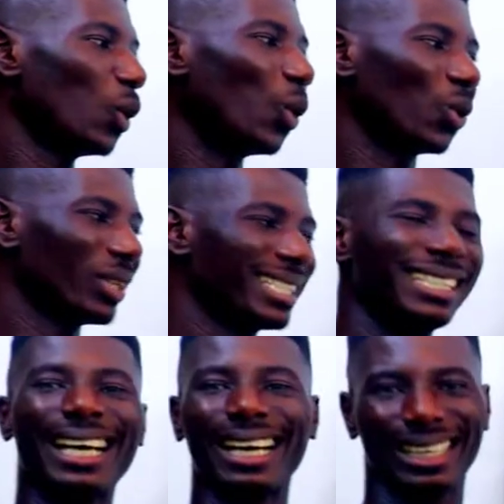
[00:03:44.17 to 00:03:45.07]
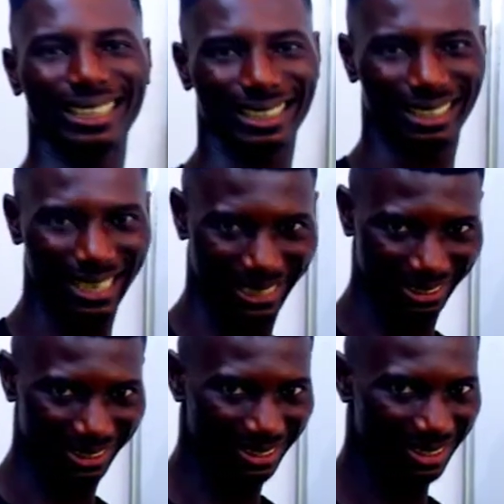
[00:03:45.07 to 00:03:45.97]
original
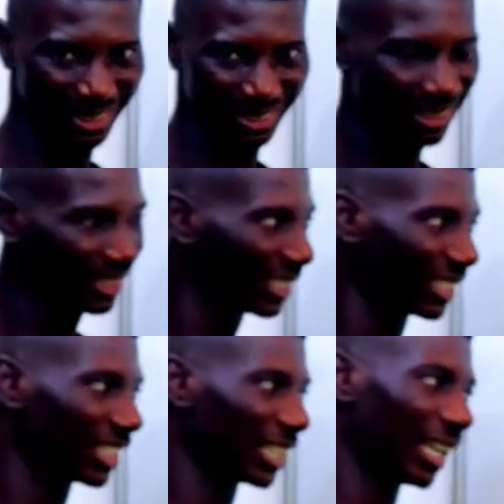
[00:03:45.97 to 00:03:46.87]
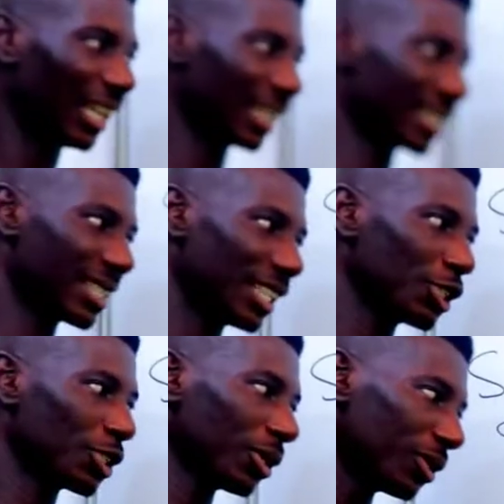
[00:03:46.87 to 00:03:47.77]
length.
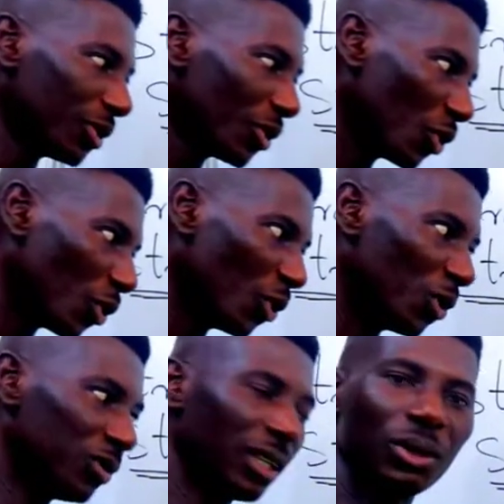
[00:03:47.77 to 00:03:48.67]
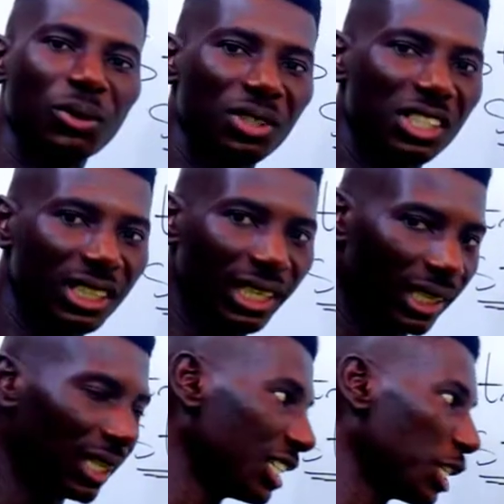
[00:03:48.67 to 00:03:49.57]
Extension over original
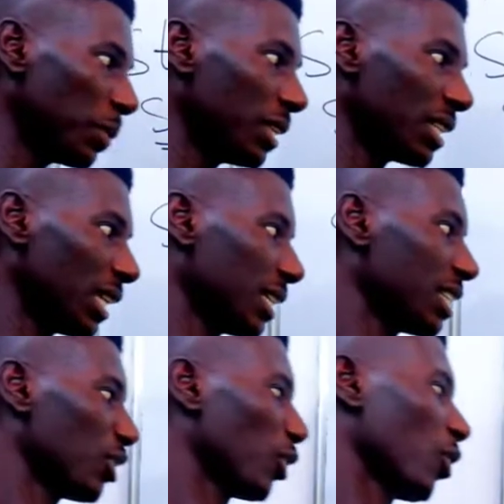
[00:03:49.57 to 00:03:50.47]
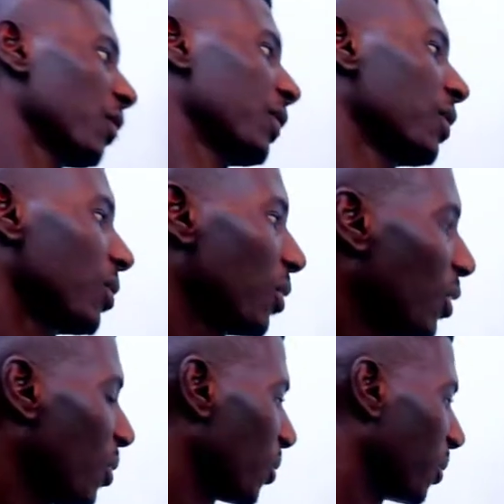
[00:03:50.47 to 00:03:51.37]
length. Please let this not confuse you.
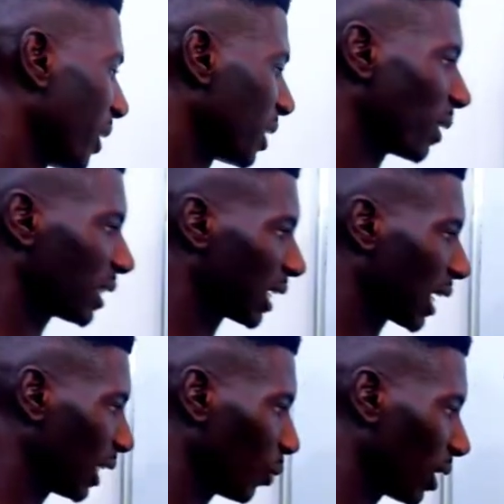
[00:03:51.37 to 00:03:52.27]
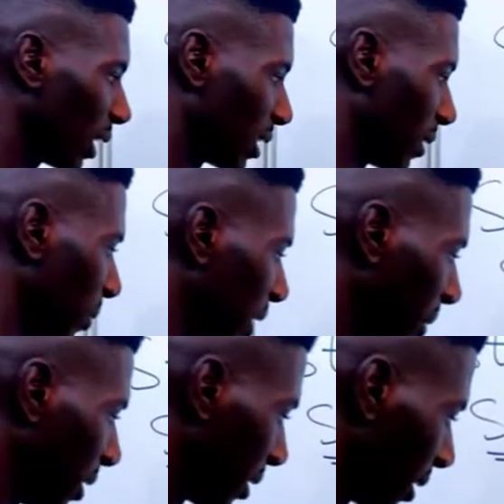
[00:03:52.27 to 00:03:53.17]
So mathematically, what that simply
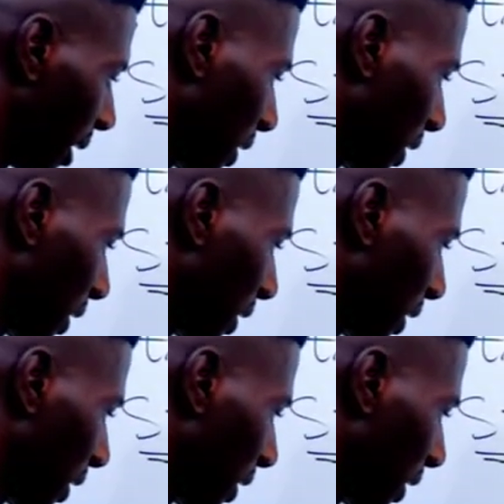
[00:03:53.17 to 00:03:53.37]
means is that